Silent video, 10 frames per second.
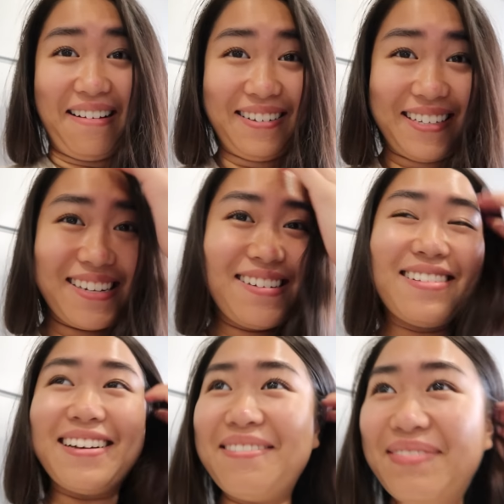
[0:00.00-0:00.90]

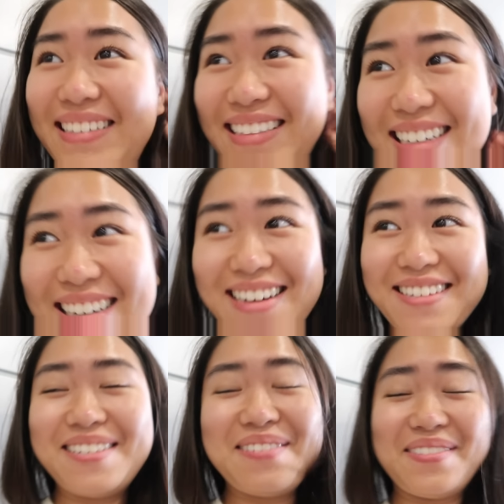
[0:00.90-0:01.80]
Also, the lady
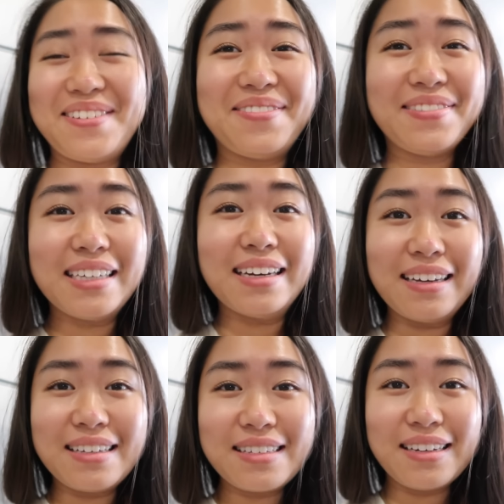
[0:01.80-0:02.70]
next to me is really
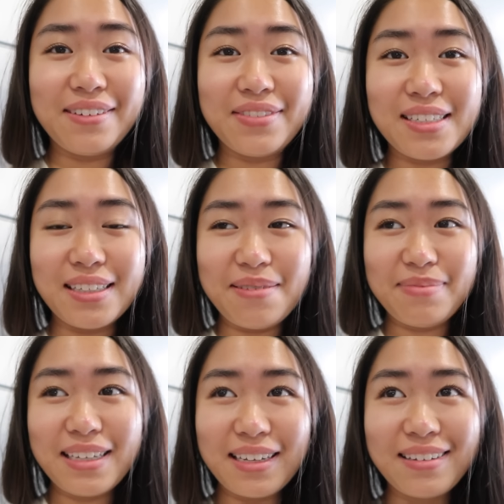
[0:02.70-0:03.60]
nice enough to let
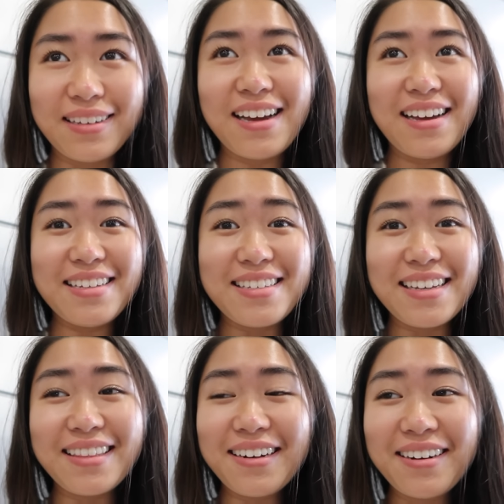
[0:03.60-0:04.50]
me
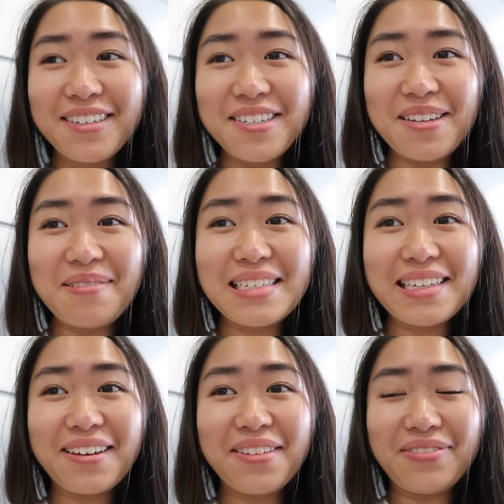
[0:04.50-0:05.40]
sit there. She saw me
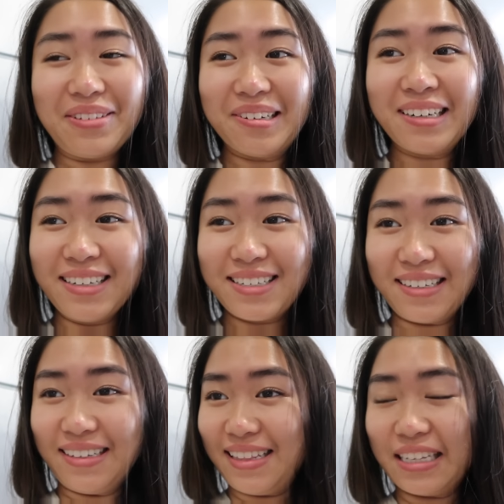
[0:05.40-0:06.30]
sitting on the floor,
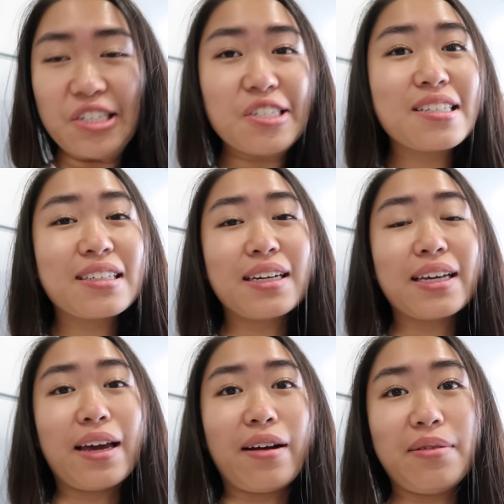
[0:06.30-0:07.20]
so I think she's just
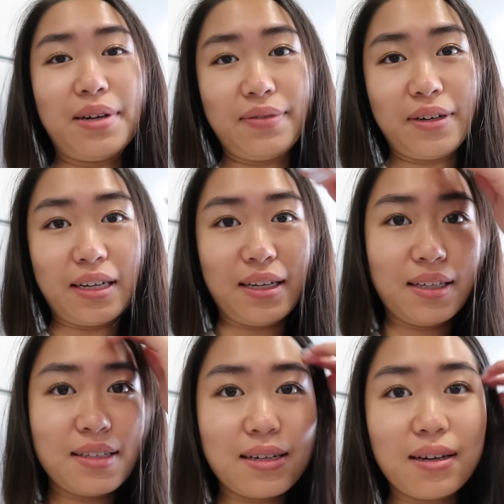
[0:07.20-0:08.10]
gonna carry one of her kids.